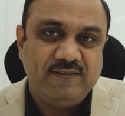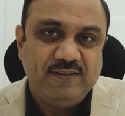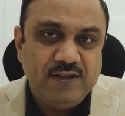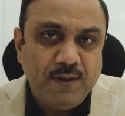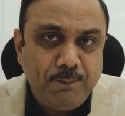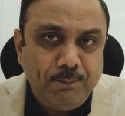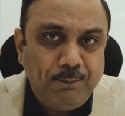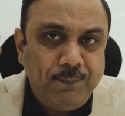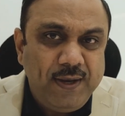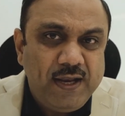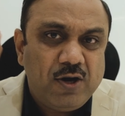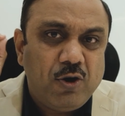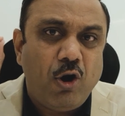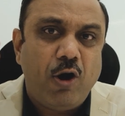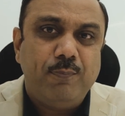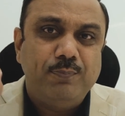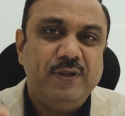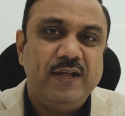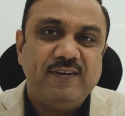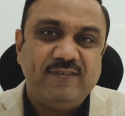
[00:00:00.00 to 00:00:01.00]
the peak
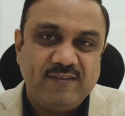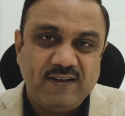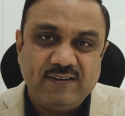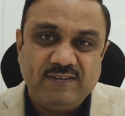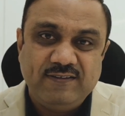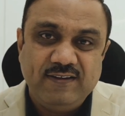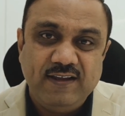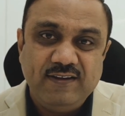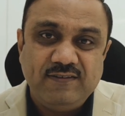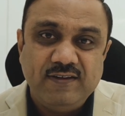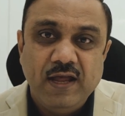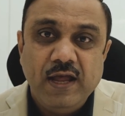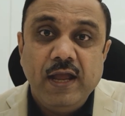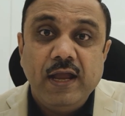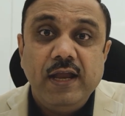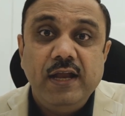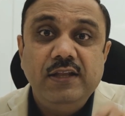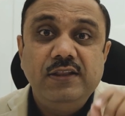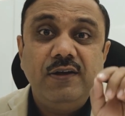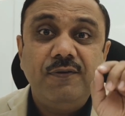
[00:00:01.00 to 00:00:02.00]
of their success
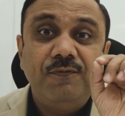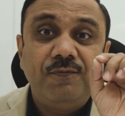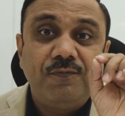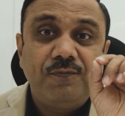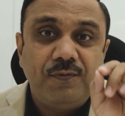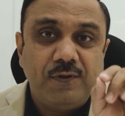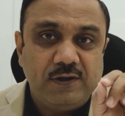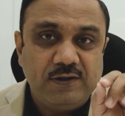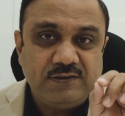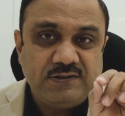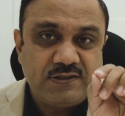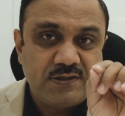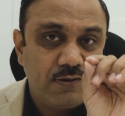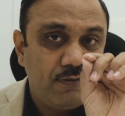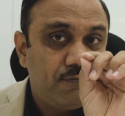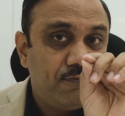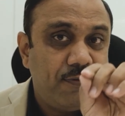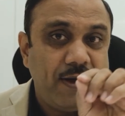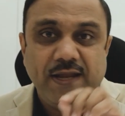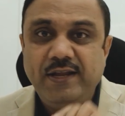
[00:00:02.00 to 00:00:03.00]
in the first
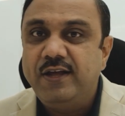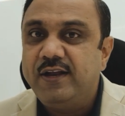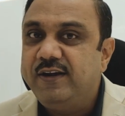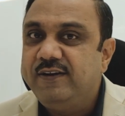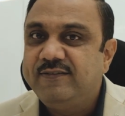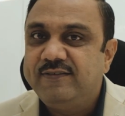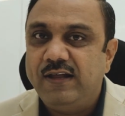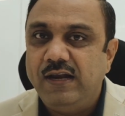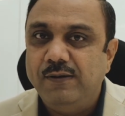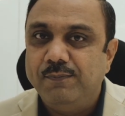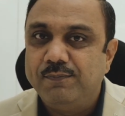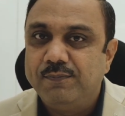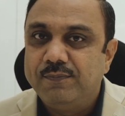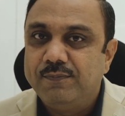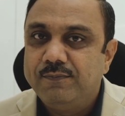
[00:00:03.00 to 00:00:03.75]
5 years itself.